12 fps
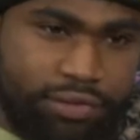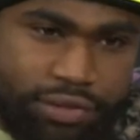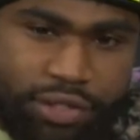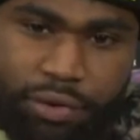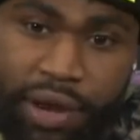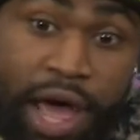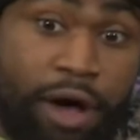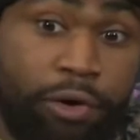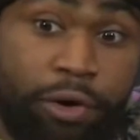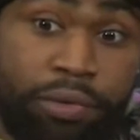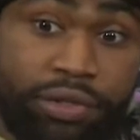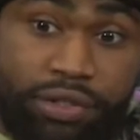So now
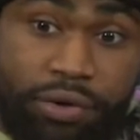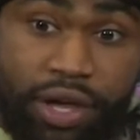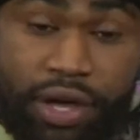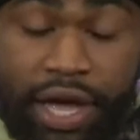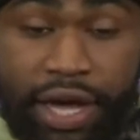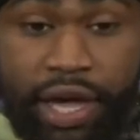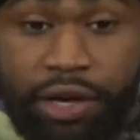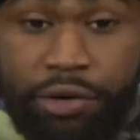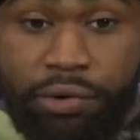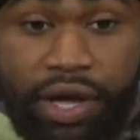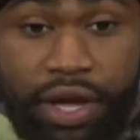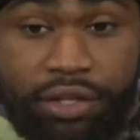it was, okay, I can't
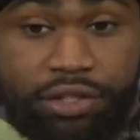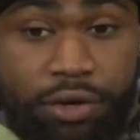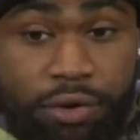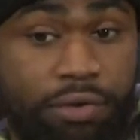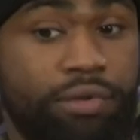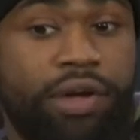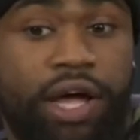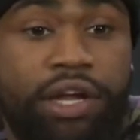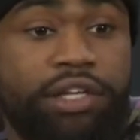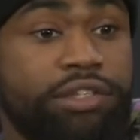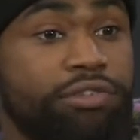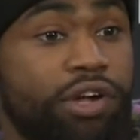do that, so I
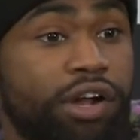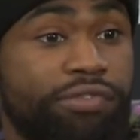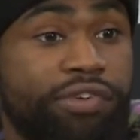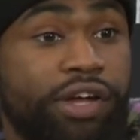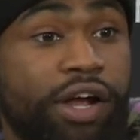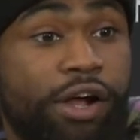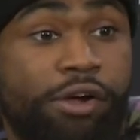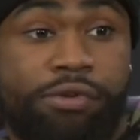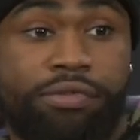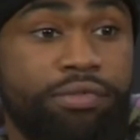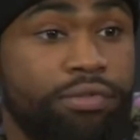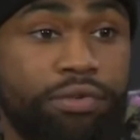need to try to figure out,
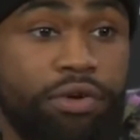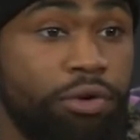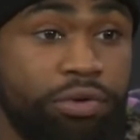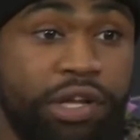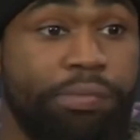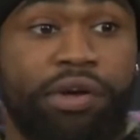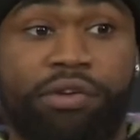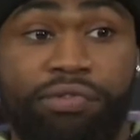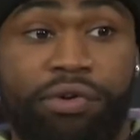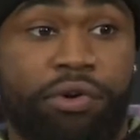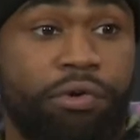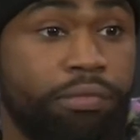go deeper in
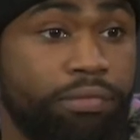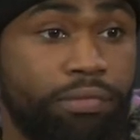film.